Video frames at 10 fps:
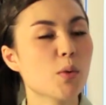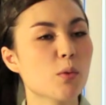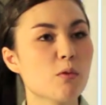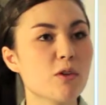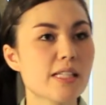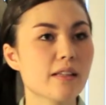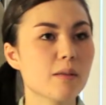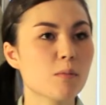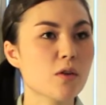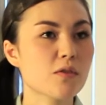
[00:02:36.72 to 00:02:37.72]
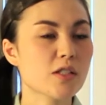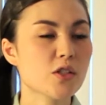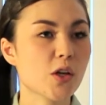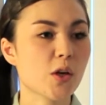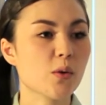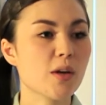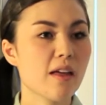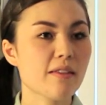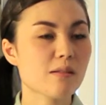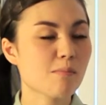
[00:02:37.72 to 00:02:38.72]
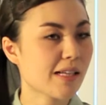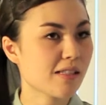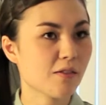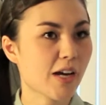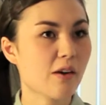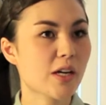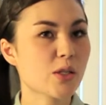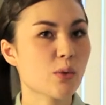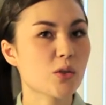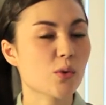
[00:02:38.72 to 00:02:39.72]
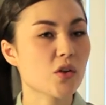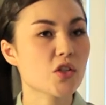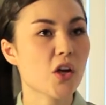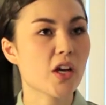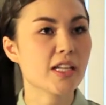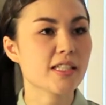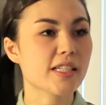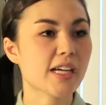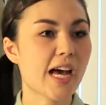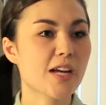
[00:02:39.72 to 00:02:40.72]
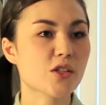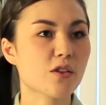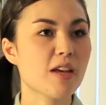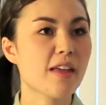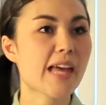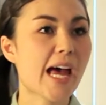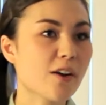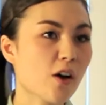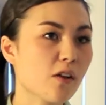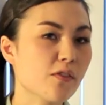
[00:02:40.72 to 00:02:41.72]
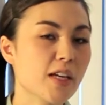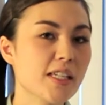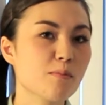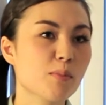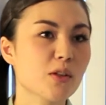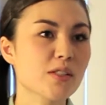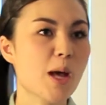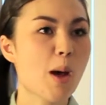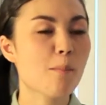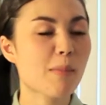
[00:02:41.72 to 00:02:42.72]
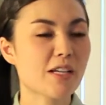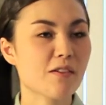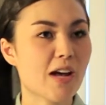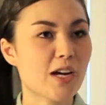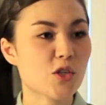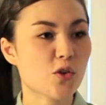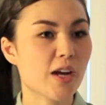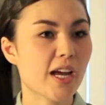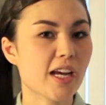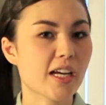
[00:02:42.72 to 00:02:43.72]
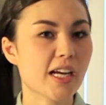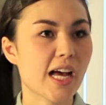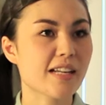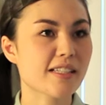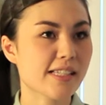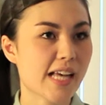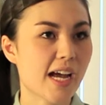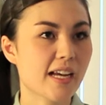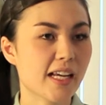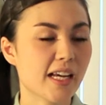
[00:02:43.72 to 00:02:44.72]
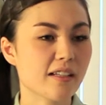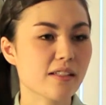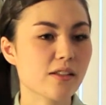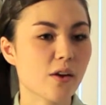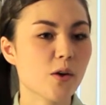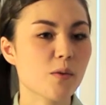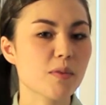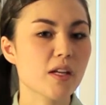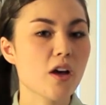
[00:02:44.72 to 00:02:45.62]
but we recently moved into this massive garage which we're going to turn into kind of the head office plus manufacturing and designing. So